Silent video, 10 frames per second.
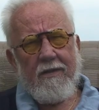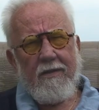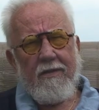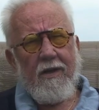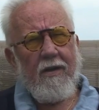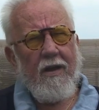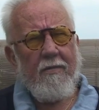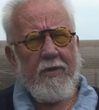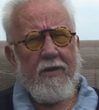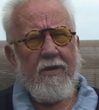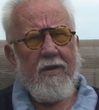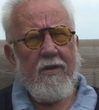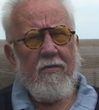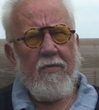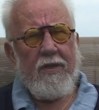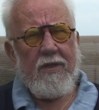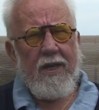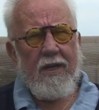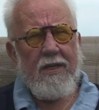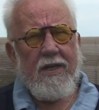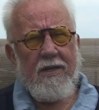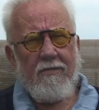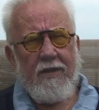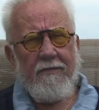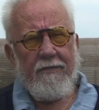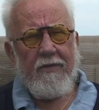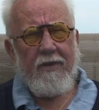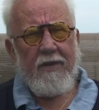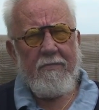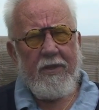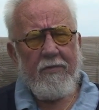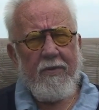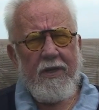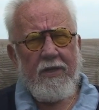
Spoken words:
neurocolometer, which had a needle that floated in between,